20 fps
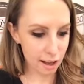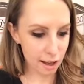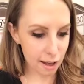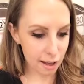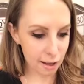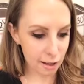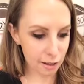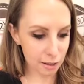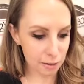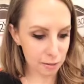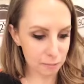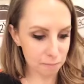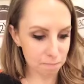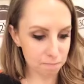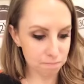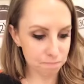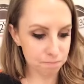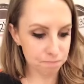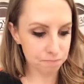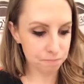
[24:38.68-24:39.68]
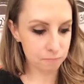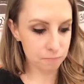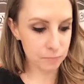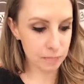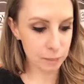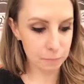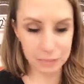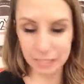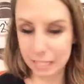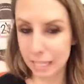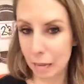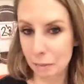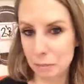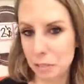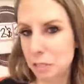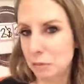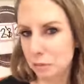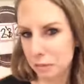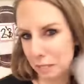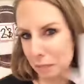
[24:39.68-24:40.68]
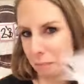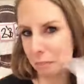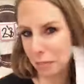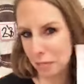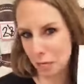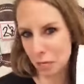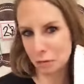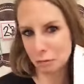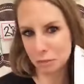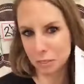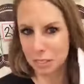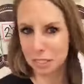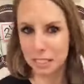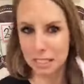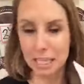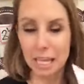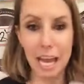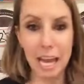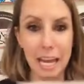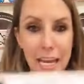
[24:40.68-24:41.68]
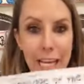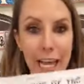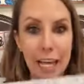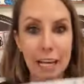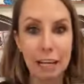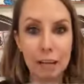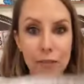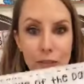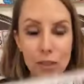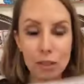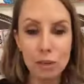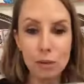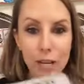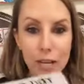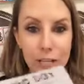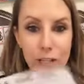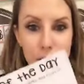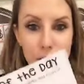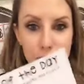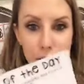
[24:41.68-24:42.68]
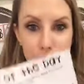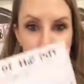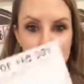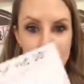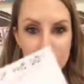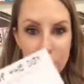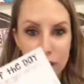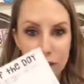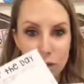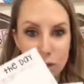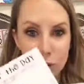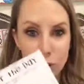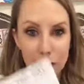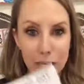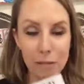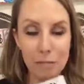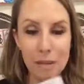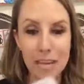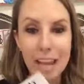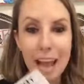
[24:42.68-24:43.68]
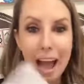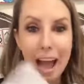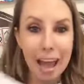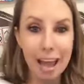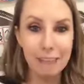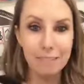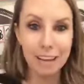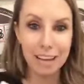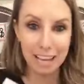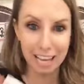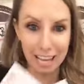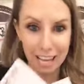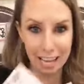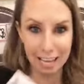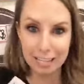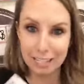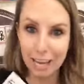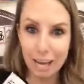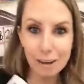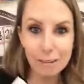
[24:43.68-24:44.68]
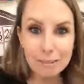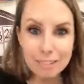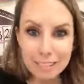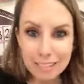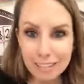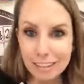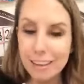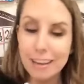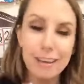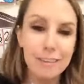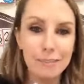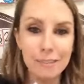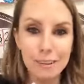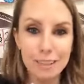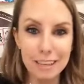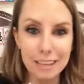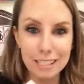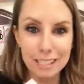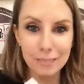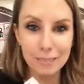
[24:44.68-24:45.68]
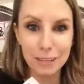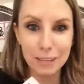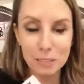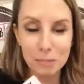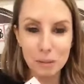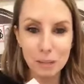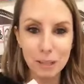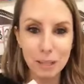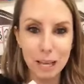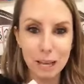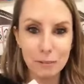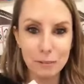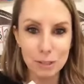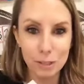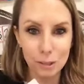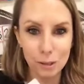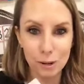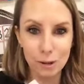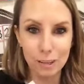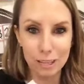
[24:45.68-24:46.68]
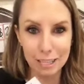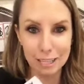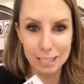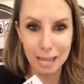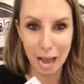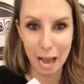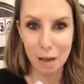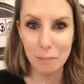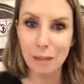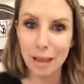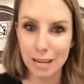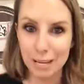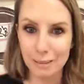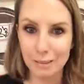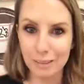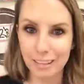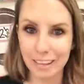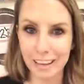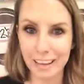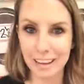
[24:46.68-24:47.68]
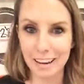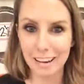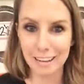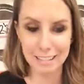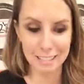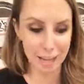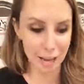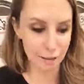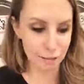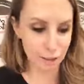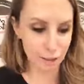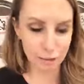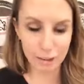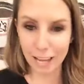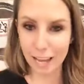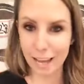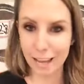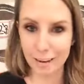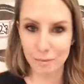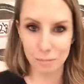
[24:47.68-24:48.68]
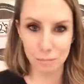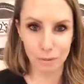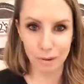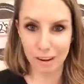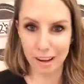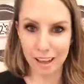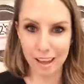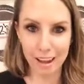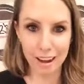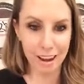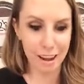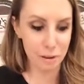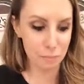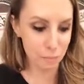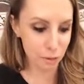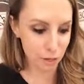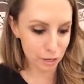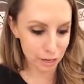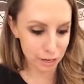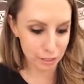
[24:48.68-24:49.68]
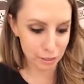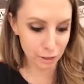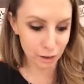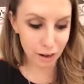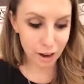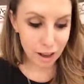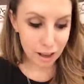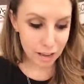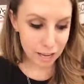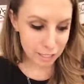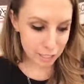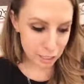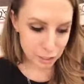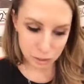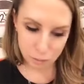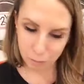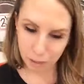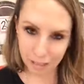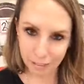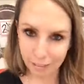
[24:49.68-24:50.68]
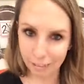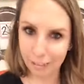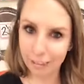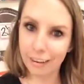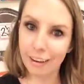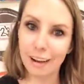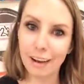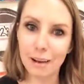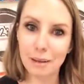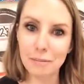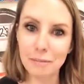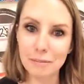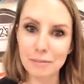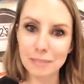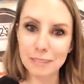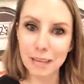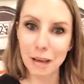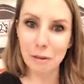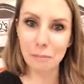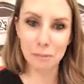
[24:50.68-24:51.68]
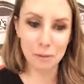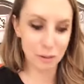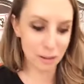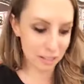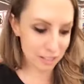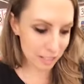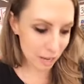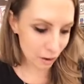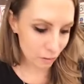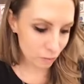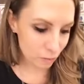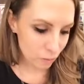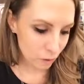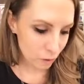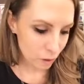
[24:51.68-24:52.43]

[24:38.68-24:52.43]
Um, let me see, I'm just reading my notes. And again, if you guys are just joining me, I have a handout for this Facebook Live. So go to the top and you can download it and print it and put it in your teacher binder um, to help you guys out.